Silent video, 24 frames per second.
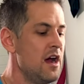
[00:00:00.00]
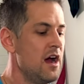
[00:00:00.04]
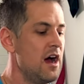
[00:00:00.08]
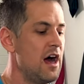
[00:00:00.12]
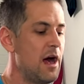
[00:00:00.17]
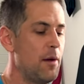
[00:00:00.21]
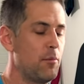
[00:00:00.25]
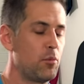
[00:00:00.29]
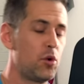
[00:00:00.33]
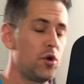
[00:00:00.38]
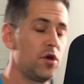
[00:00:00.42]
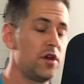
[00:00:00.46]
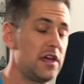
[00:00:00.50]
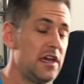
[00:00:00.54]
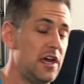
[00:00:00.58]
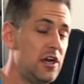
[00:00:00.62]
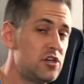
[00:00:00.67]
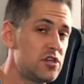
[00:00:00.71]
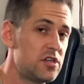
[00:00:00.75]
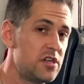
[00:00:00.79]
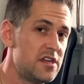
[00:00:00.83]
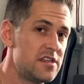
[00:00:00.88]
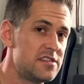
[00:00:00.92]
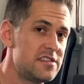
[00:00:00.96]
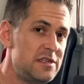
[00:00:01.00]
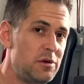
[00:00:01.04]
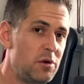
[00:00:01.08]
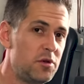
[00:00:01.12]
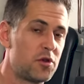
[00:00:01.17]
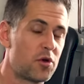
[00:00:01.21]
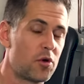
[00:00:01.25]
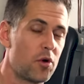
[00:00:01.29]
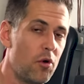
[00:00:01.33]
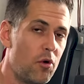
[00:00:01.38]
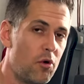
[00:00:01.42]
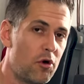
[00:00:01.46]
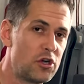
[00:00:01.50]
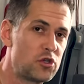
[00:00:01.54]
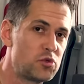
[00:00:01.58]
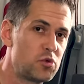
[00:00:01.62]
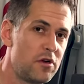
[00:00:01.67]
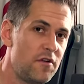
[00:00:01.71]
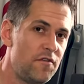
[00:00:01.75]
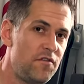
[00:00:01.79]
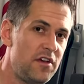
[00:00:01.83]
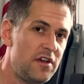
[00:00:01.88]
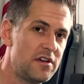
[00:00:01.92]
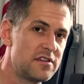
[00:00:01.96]
I'm really interested to see what their orange
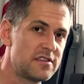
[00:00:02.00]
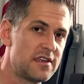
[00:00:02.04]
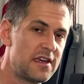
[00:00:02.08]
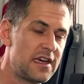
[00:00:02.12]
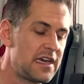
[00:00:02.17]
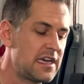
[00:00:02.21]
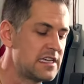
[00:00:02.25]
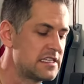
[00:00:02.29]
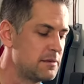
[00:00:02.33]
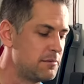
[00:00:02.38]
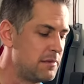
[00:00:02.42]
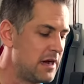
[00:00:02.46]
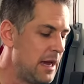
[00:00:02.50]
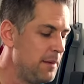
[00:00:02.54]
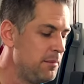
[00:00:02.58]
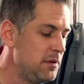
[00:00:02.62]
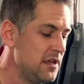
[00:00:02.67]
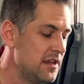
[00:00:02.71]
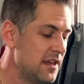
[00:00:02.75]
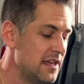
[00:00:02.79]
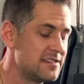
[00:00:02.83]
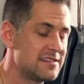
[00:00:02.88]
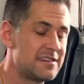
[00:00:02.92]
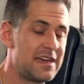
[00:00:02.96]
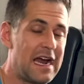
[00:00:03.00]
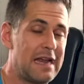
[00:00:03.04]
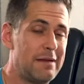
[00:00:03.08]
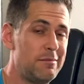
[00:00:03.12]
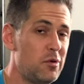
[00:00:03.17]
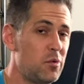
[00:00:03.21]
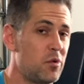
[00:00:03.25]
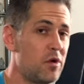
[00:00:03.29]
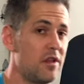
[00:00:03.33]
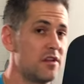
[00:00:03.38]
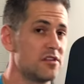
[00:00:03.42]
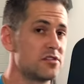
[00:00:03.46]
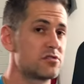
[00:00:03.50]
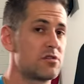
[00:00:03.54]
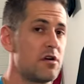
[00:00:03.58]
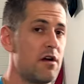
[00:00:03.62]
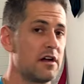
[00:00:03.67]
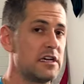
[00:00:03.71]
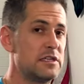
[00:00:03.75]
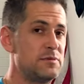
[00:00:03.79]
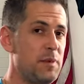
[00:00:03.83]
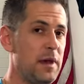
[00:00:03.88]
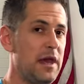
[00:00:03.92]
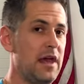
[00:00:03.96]
one feels like, because in my opinion, that's gotta be one of the
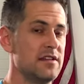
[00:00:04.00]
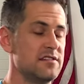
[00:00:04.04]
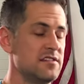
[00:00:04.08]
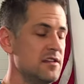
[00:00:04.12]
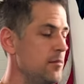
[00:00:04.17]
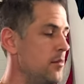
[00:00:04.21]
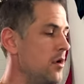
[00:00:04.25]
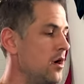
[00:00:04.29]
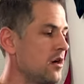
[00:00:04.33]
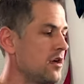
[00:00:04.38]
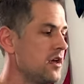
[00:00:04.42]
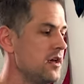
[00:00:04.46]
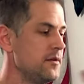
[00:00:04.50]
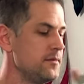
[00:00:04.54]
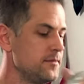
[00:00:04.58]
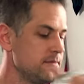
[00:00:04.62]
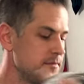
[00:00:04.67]
strongest bands in the market.